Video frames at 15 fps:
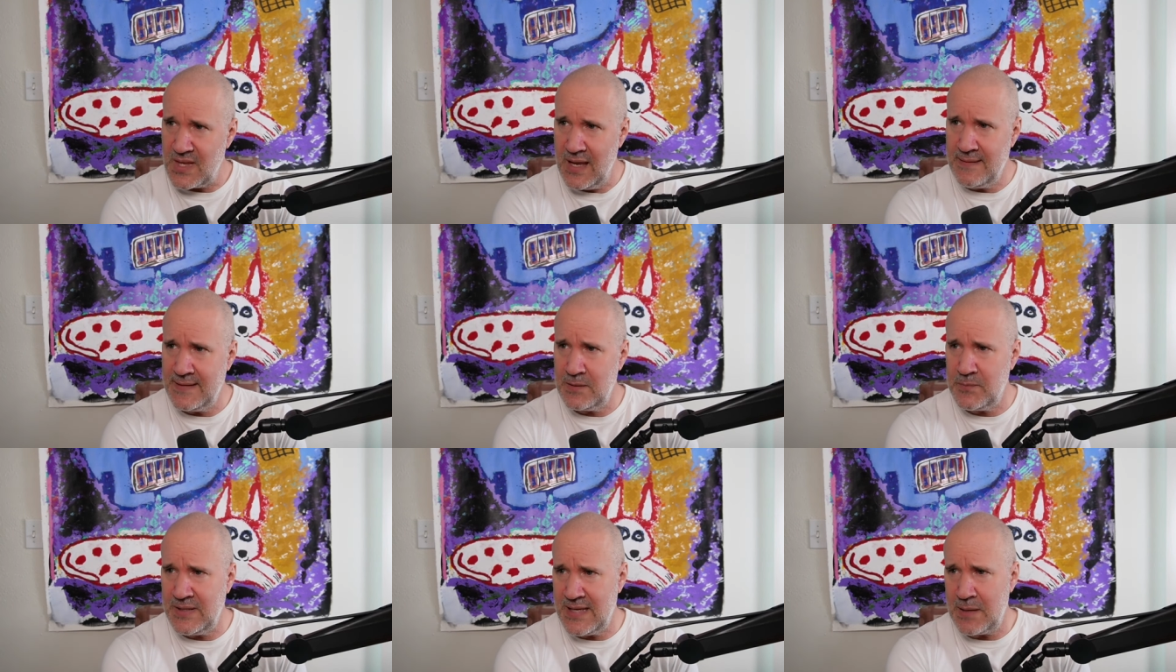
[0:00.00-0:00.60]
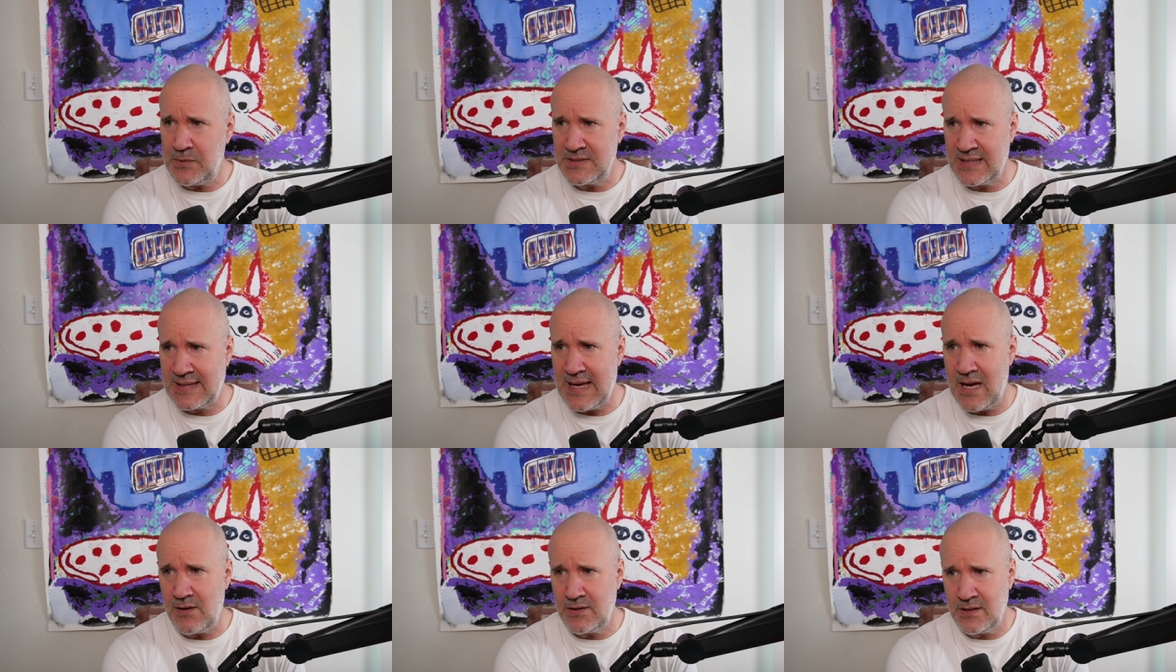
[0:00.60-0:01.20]
and then be able to
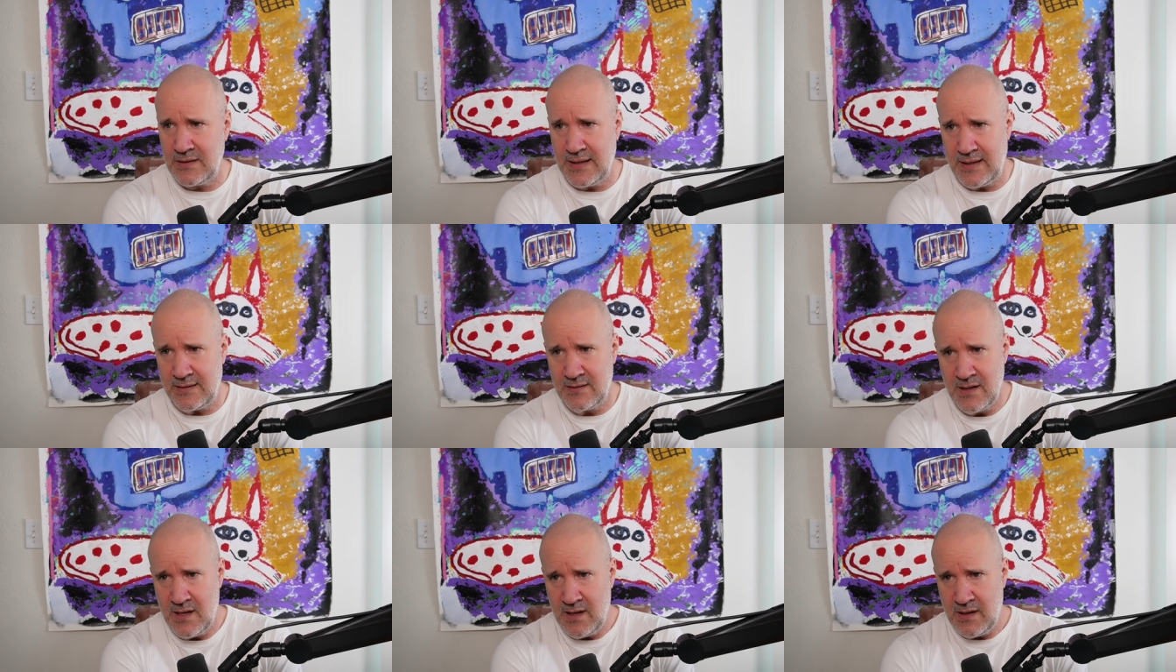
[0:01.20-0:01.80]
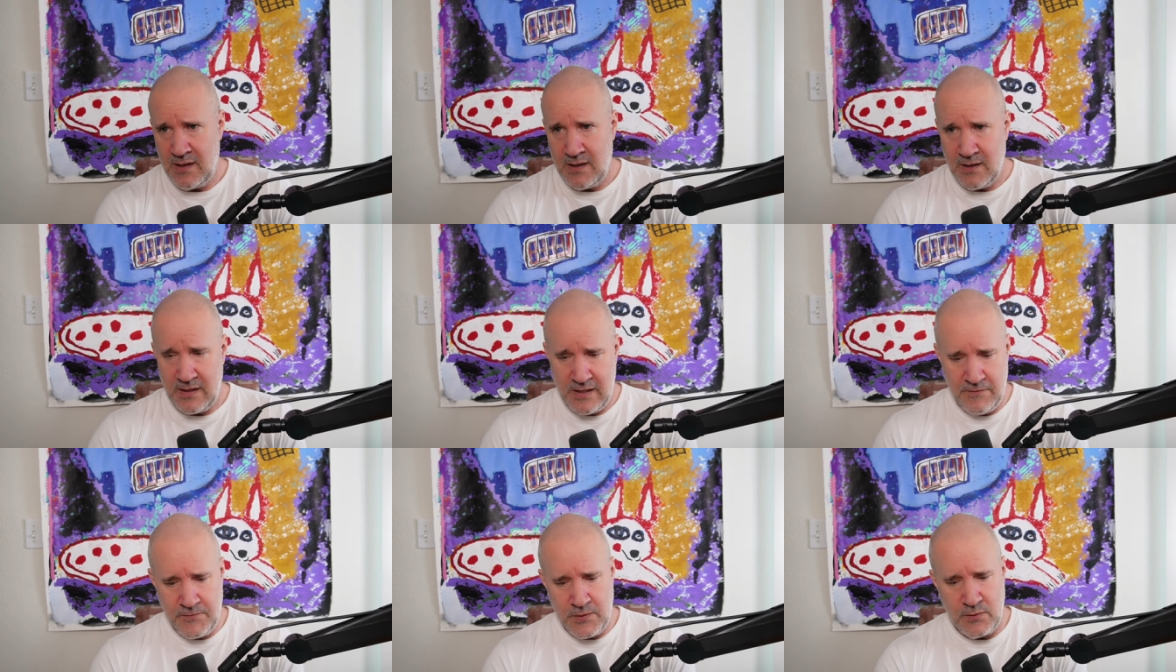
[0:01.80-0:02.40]
calculate
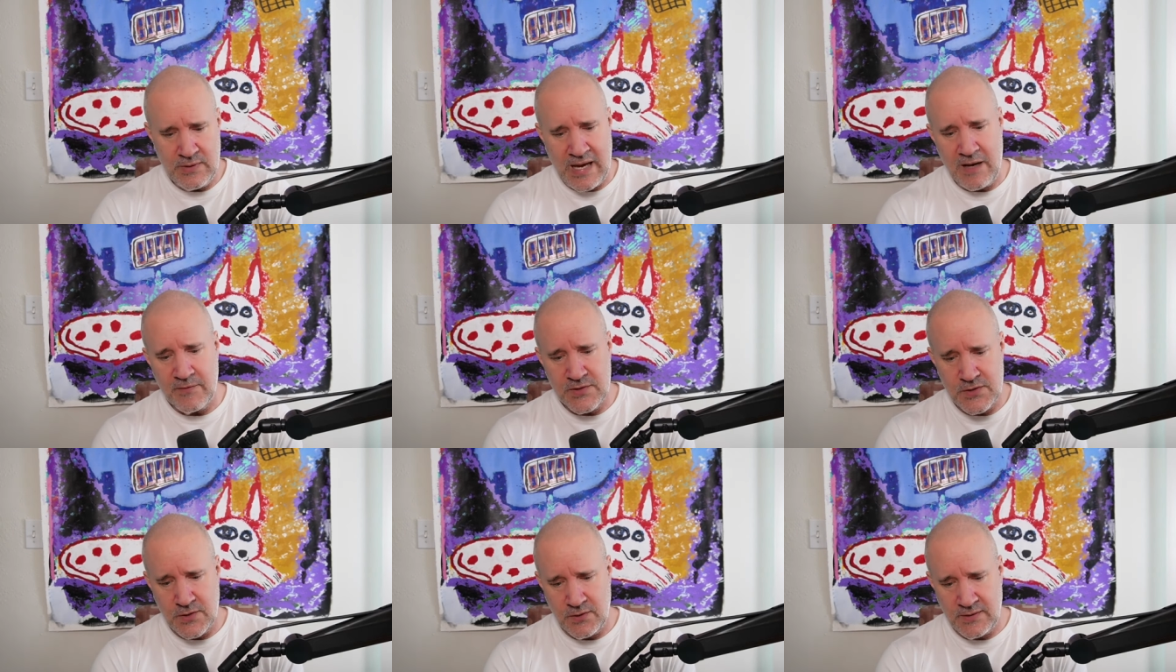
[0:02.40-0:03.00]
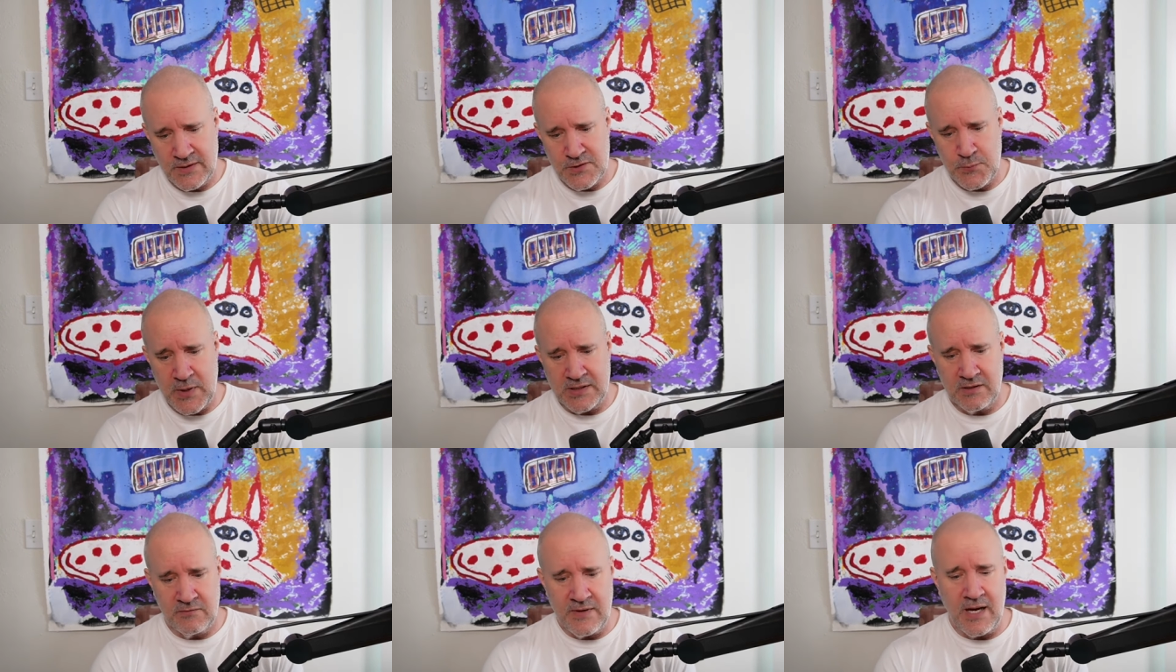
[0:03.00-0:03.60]
if you'd have a certain
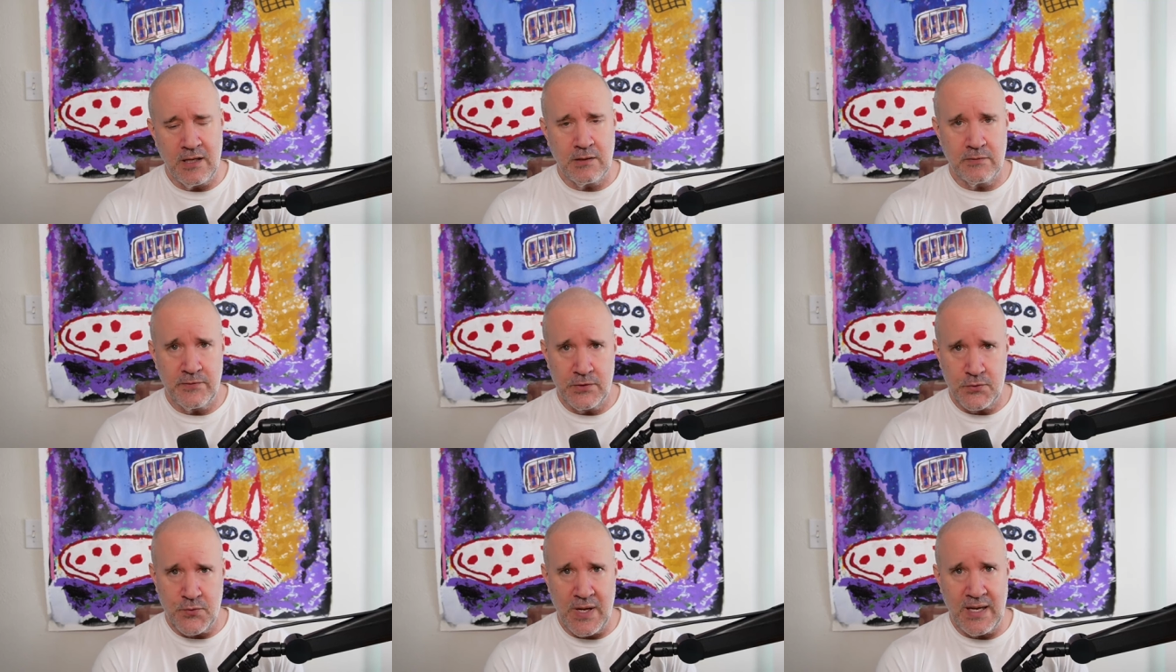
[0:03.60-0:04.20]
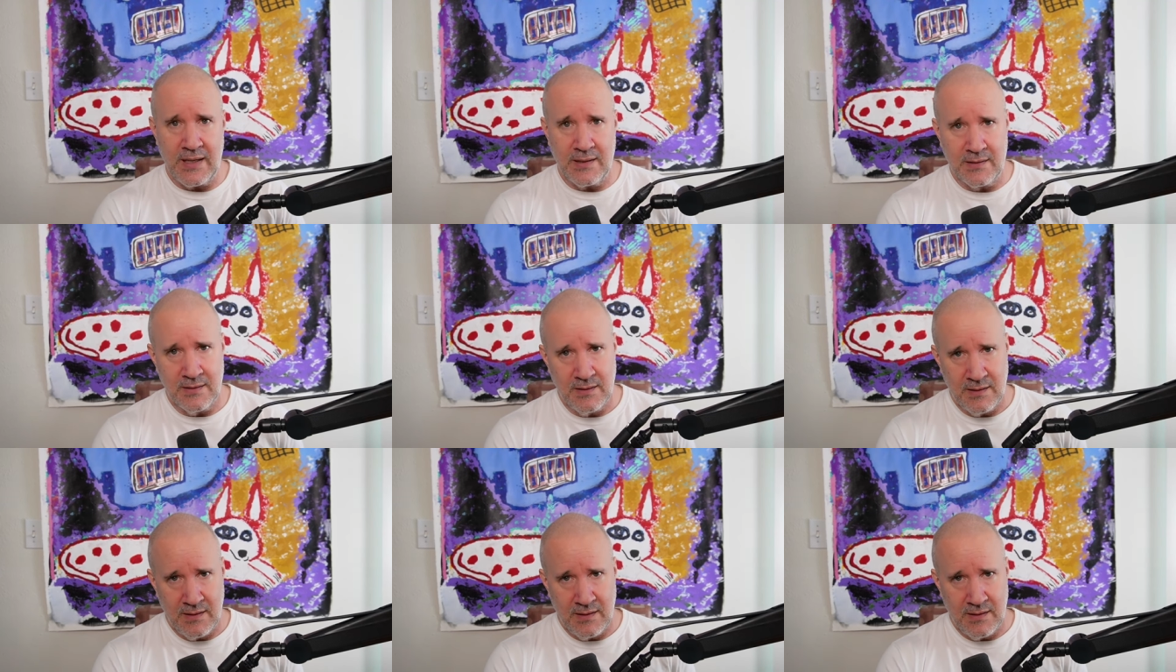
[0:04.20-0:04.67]
expected value of a trade